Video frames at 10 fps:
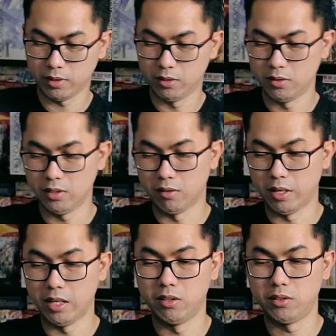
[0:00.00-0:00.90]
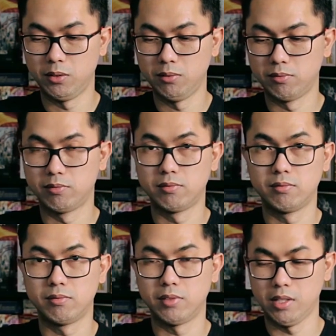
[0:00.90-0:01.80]
And you see it right here too.
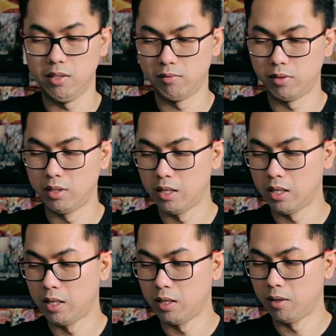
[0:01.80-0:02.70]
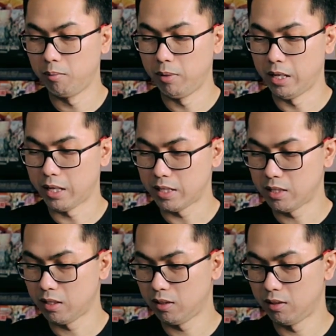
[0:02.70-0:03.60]
See? But like I
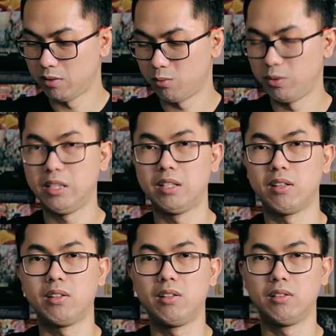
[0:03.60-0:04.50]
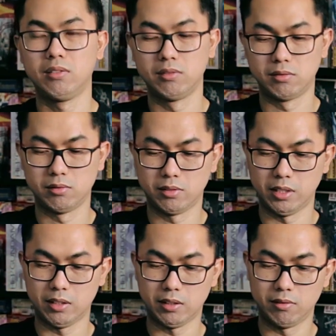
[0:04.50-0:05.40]
said, there's really nothing
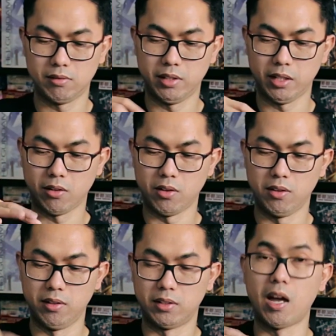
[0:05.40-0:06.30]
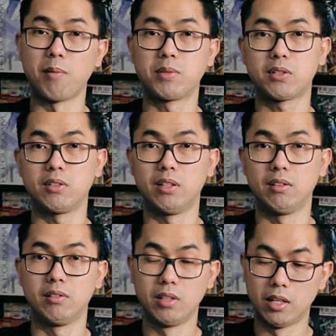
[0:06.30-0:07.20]
like on the top screen
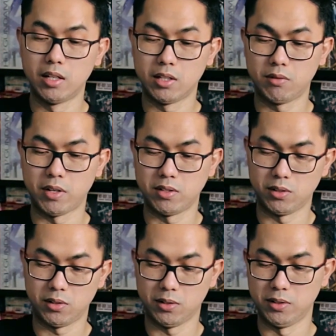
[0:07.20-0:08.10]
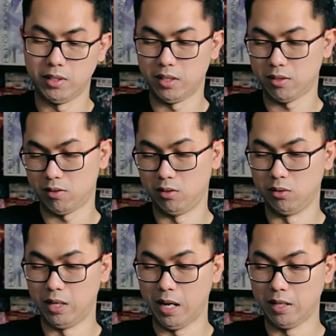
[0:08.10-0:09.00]
as far as controls and extra
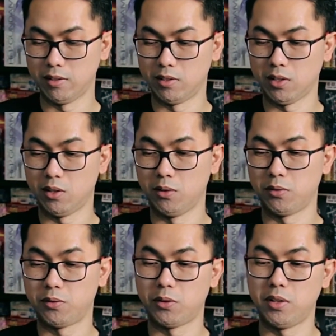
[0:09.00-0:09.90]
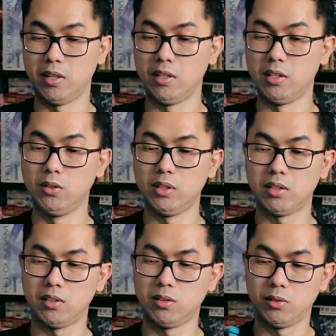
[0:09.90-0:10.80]
doodads. So for the new
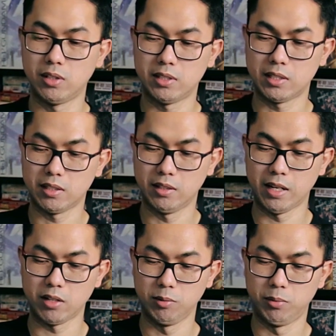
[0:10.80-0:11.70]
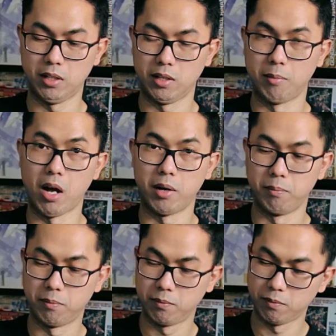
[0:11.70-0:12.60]
Nintendo 2DS XL, they actually put it in the bottom.
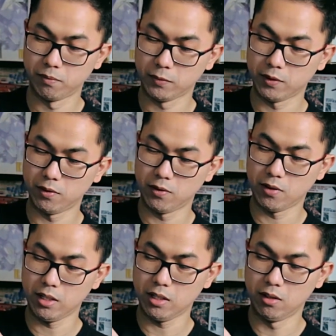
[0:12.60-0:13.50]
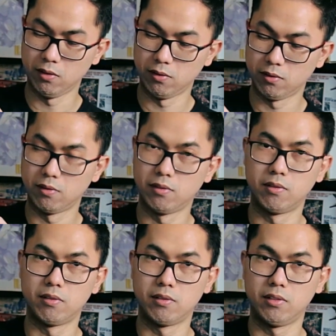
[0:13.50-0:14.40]
Right here.
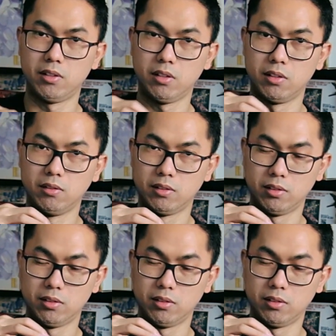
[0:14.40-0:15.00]
There you go.